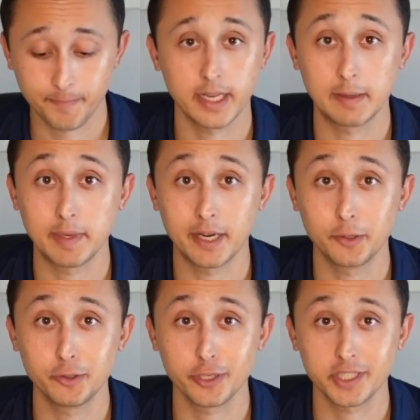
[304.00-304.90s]
and I'm not a
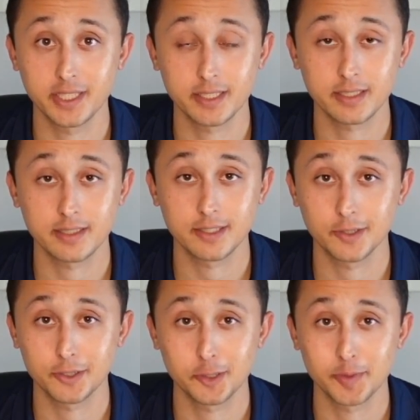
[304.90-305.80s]
nutritionist.
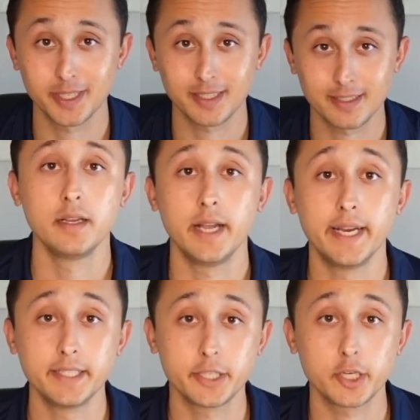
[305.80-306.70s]
Don't sue me.
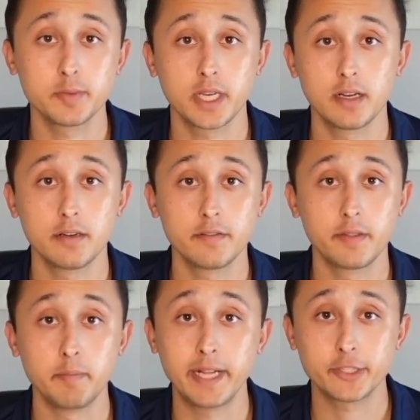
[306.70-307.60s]
And in terms of
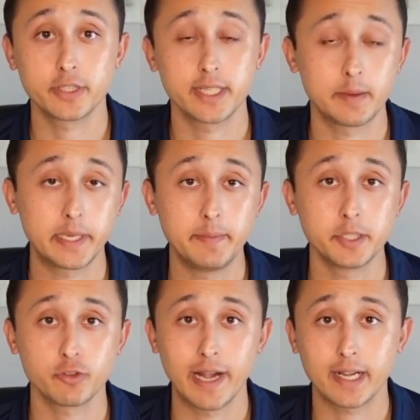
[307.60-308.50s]
the metrics that I'm keeping
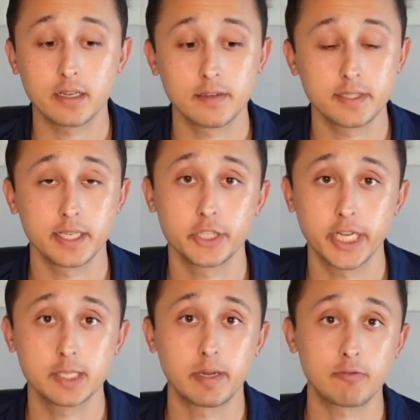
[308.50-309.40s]
track of, such
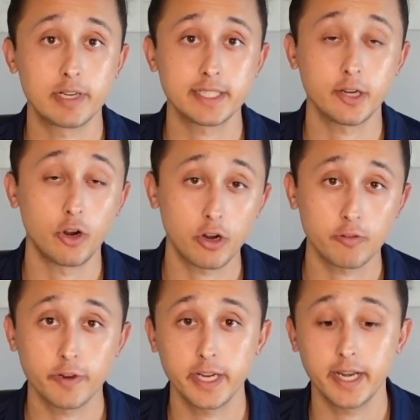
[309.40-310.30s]
as my resting
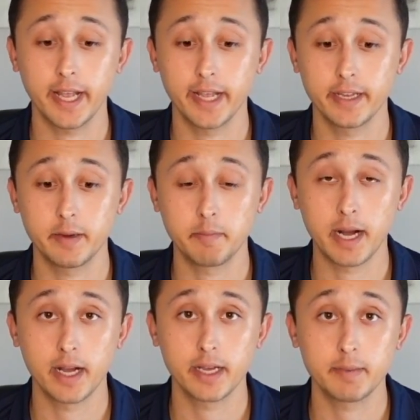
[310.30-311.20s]
heart rate and
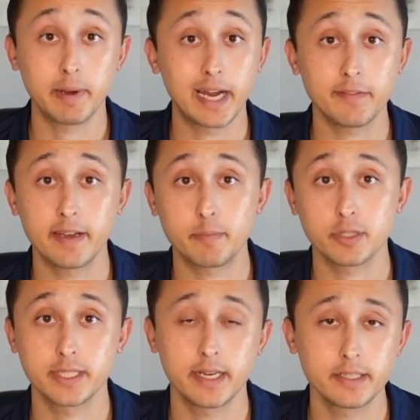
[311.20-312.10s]
my body fat
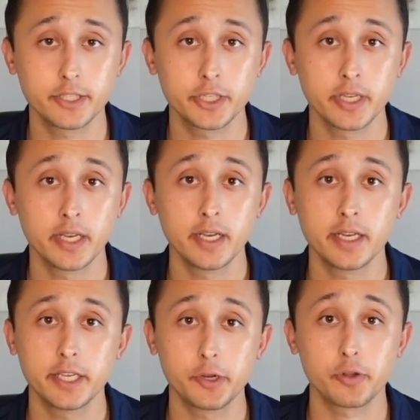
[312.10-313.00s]
percentage,
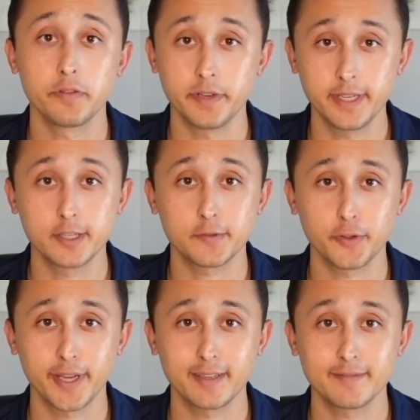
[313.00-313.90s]
here are the videos for
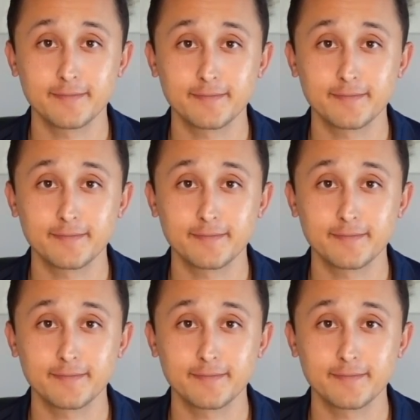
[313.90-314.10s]
that.